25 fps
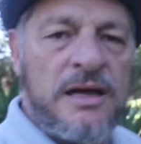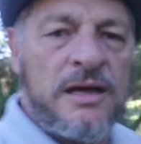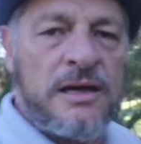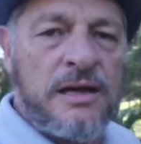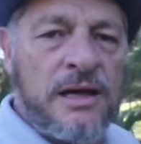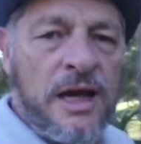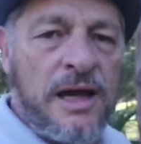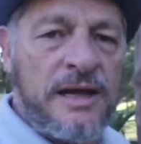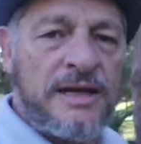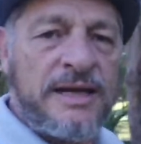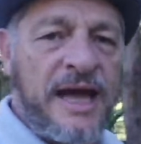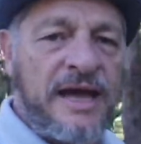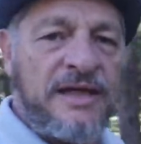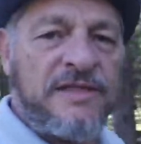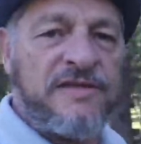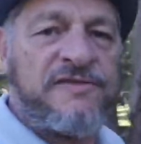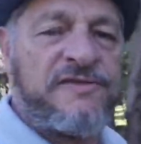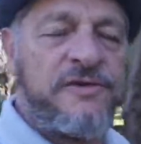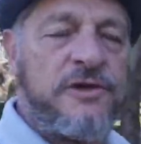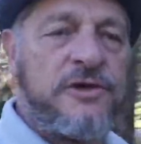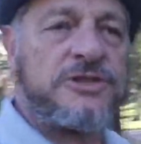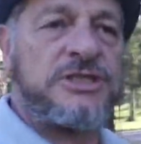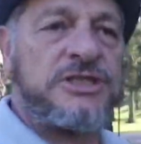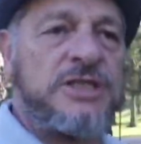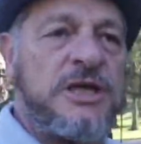Okay, the
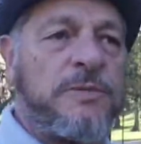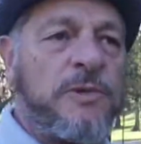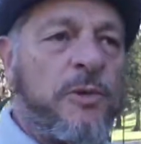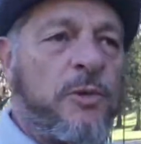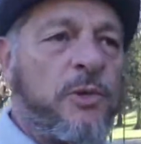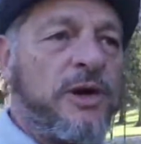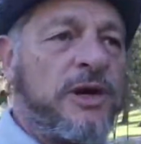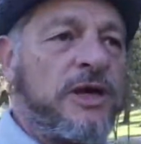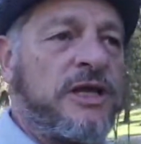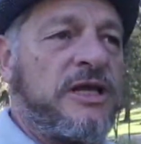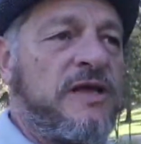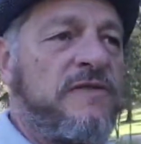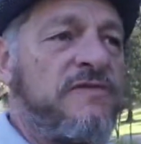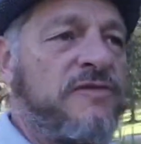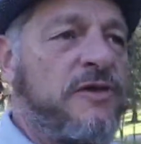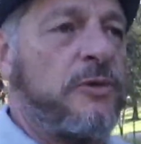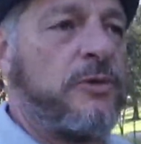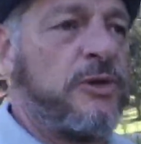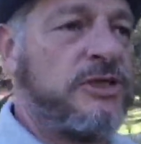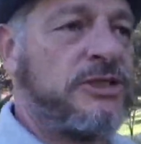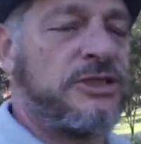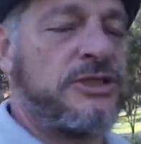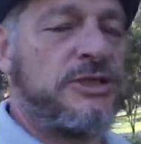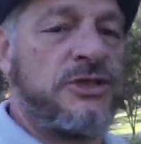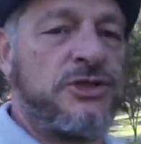first tip I want to give you
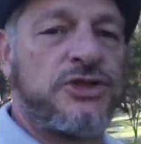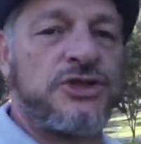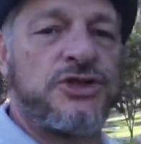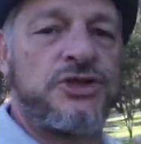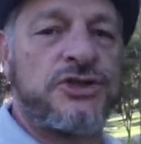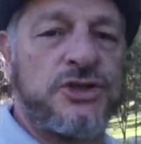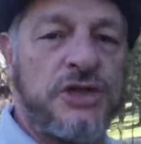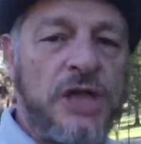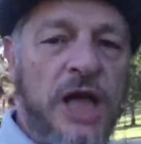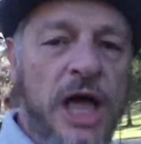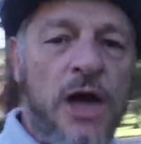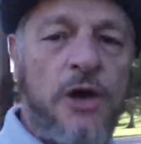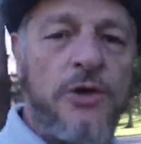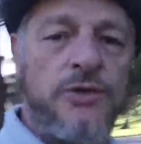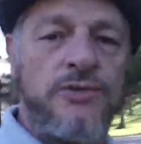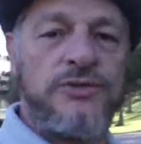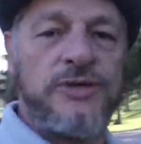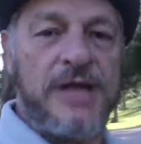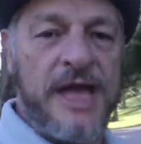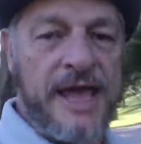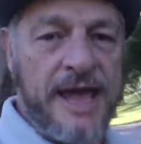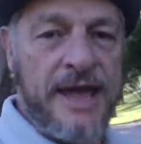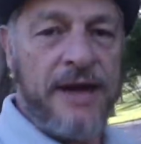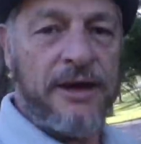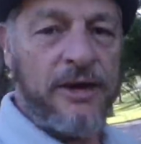is to slow
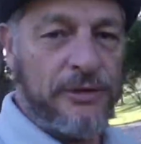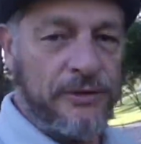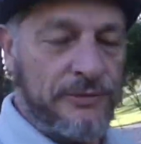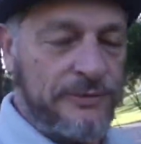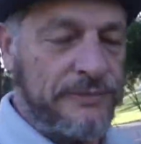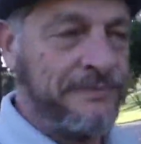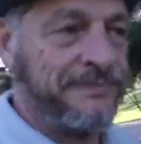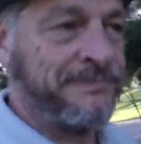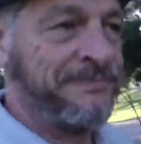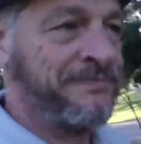down.